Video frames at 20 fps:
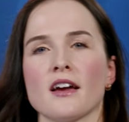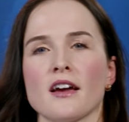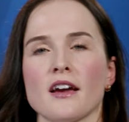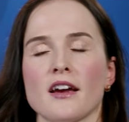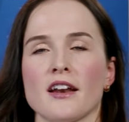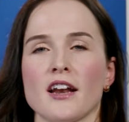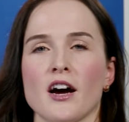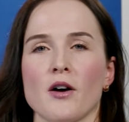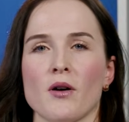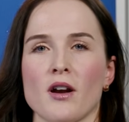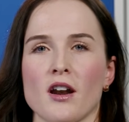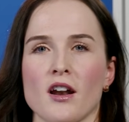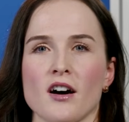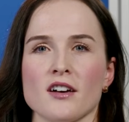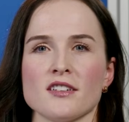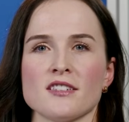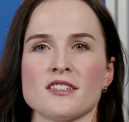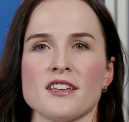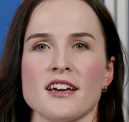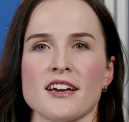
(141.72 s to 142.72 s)
In our
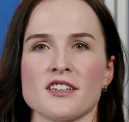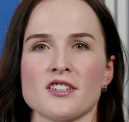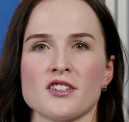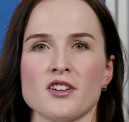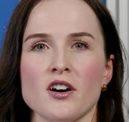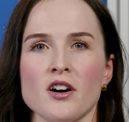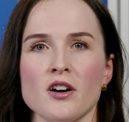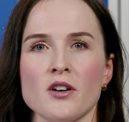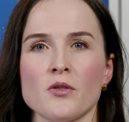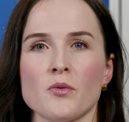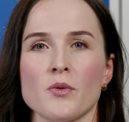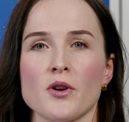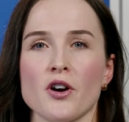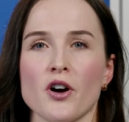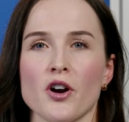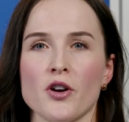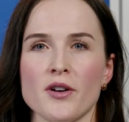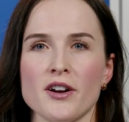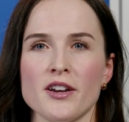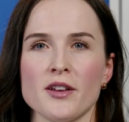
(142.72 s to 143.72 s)
last Tech Talk, we
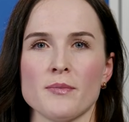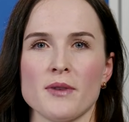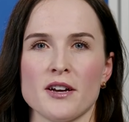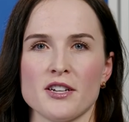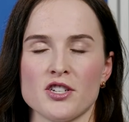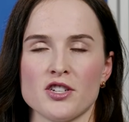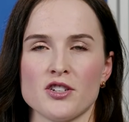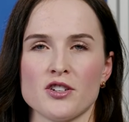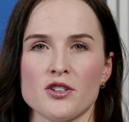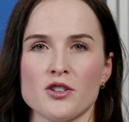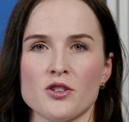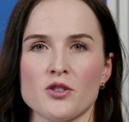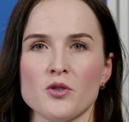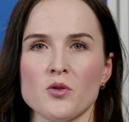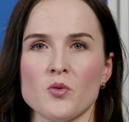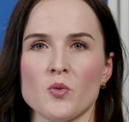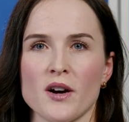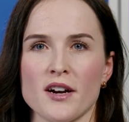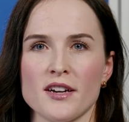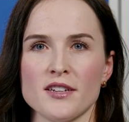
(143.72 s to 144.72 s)
already mentioned two
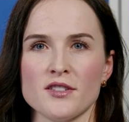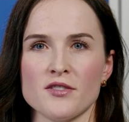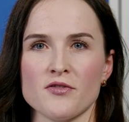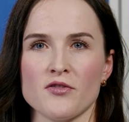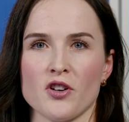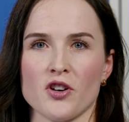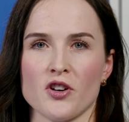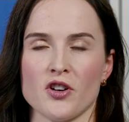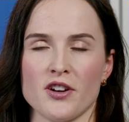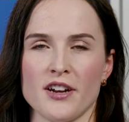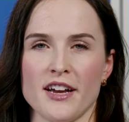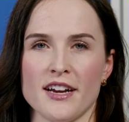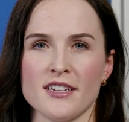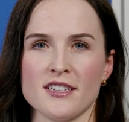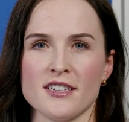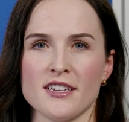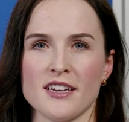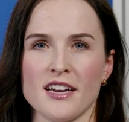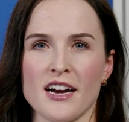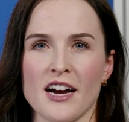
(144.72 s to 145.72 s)
ways for
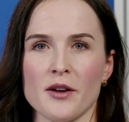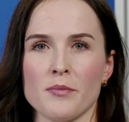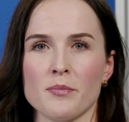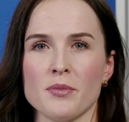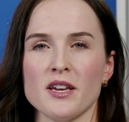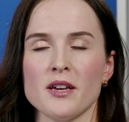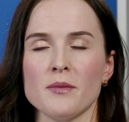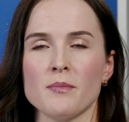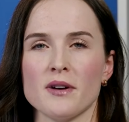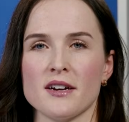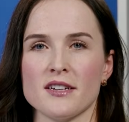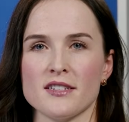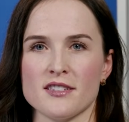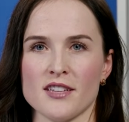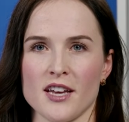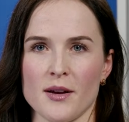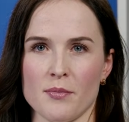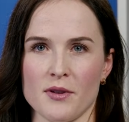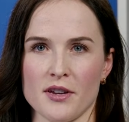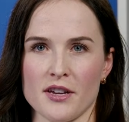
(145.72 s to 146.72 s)
connecting IP-based
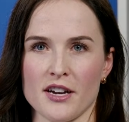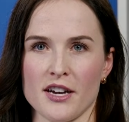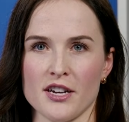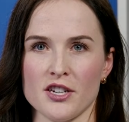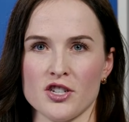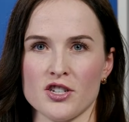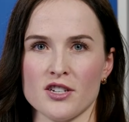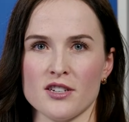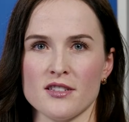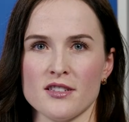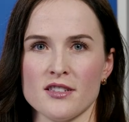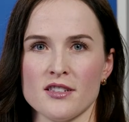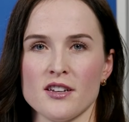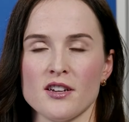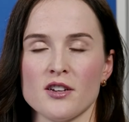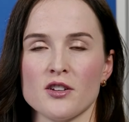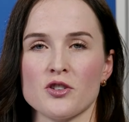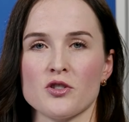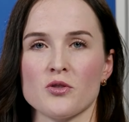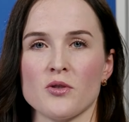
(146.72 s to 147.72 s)
applications
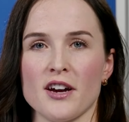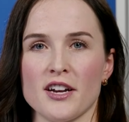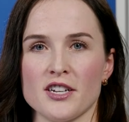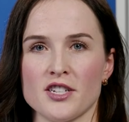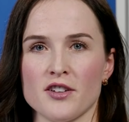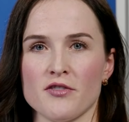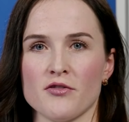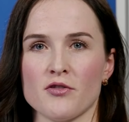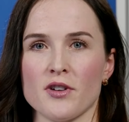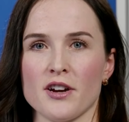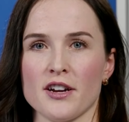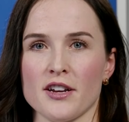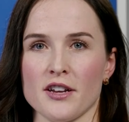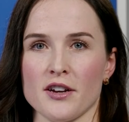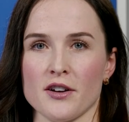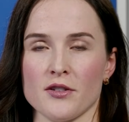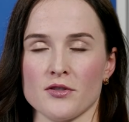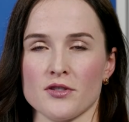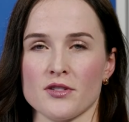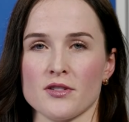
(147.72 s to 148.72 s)
to HF
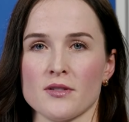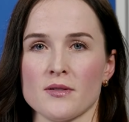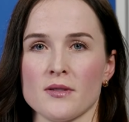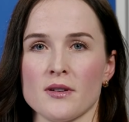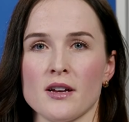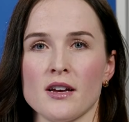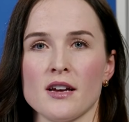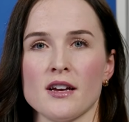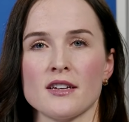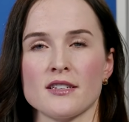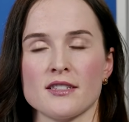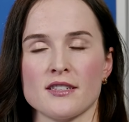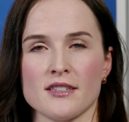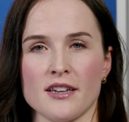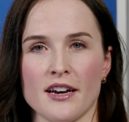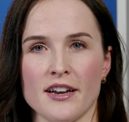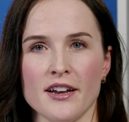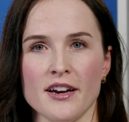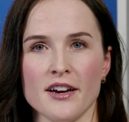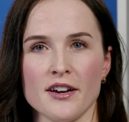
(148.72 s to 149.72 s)
radios:
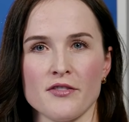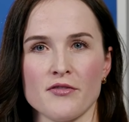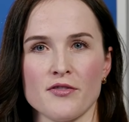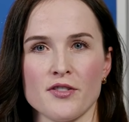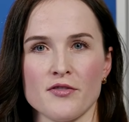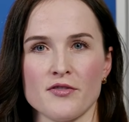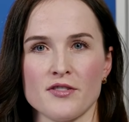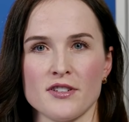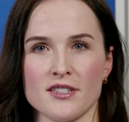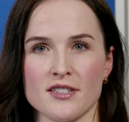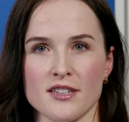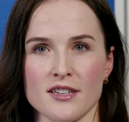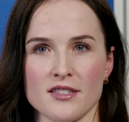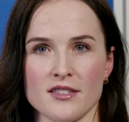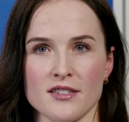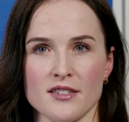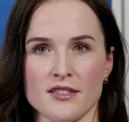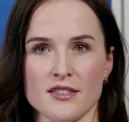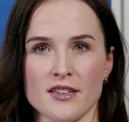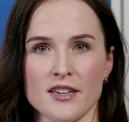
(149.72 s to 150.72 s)
Stanag
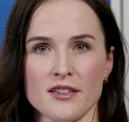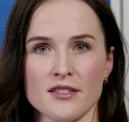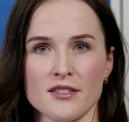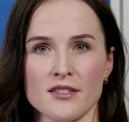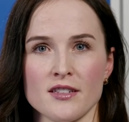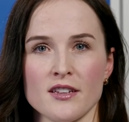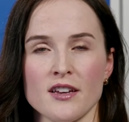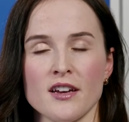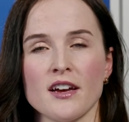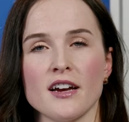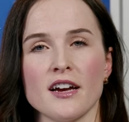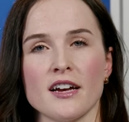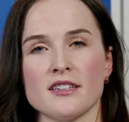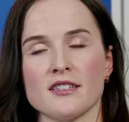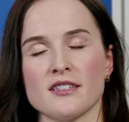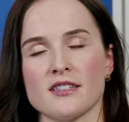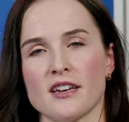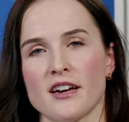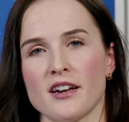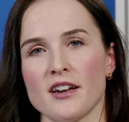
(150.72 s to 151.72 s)
5066 and
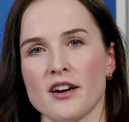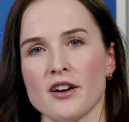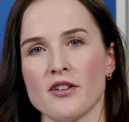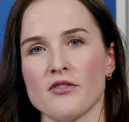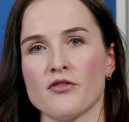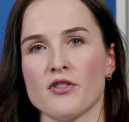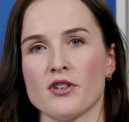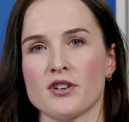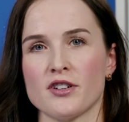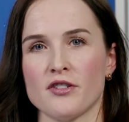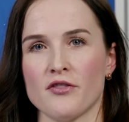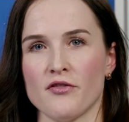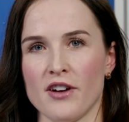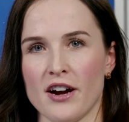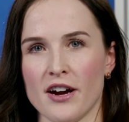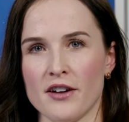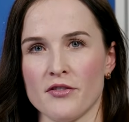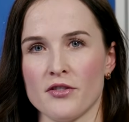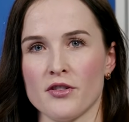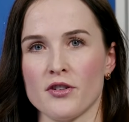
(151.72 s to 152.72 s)
Stanag
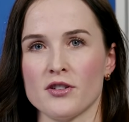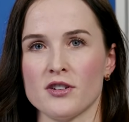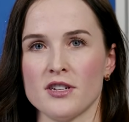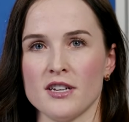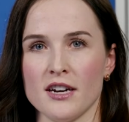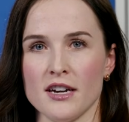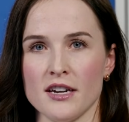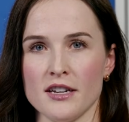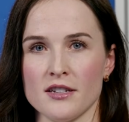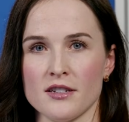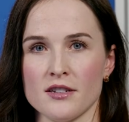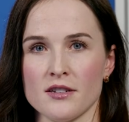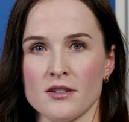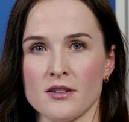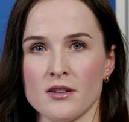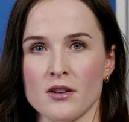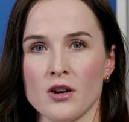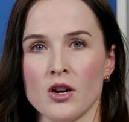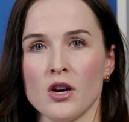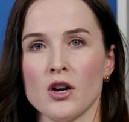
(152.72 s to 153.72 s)
4538.
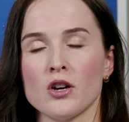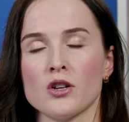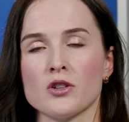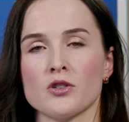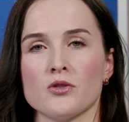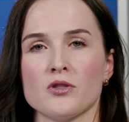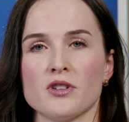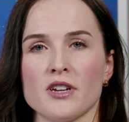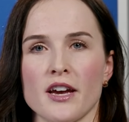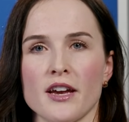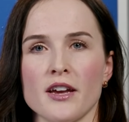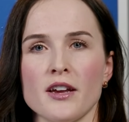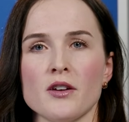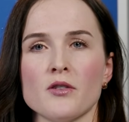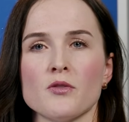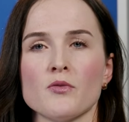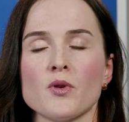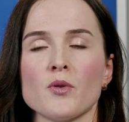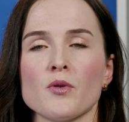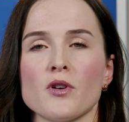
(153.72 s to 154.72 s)
Today,
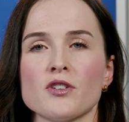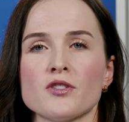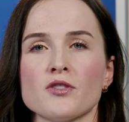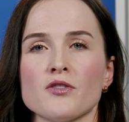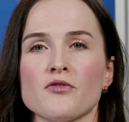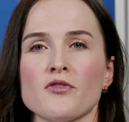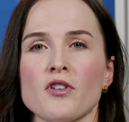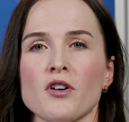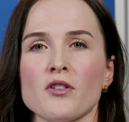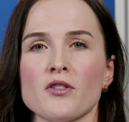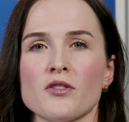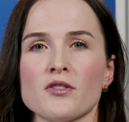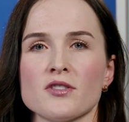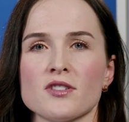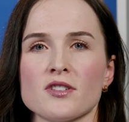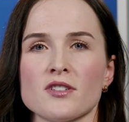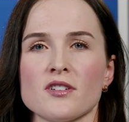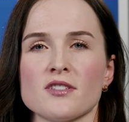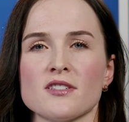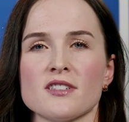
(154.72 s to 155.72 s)
we want to
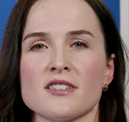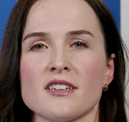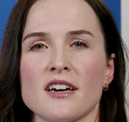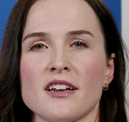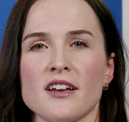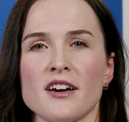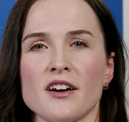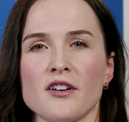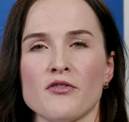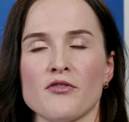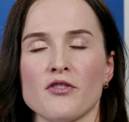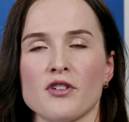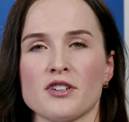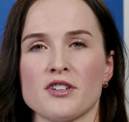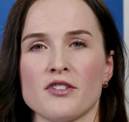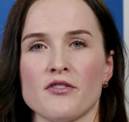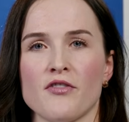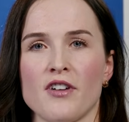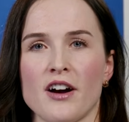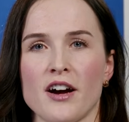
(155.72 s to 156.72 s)
focus on Stanag
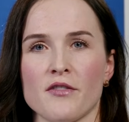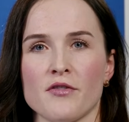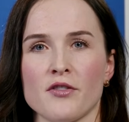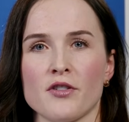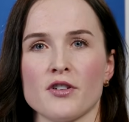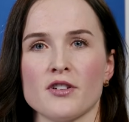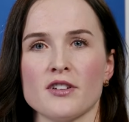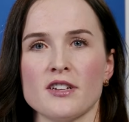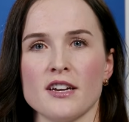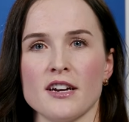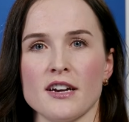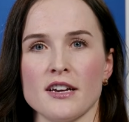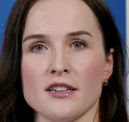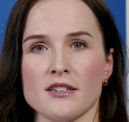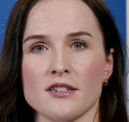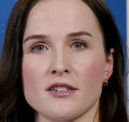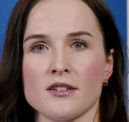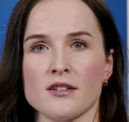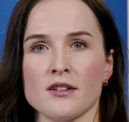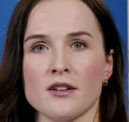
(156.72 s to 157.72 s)
4538.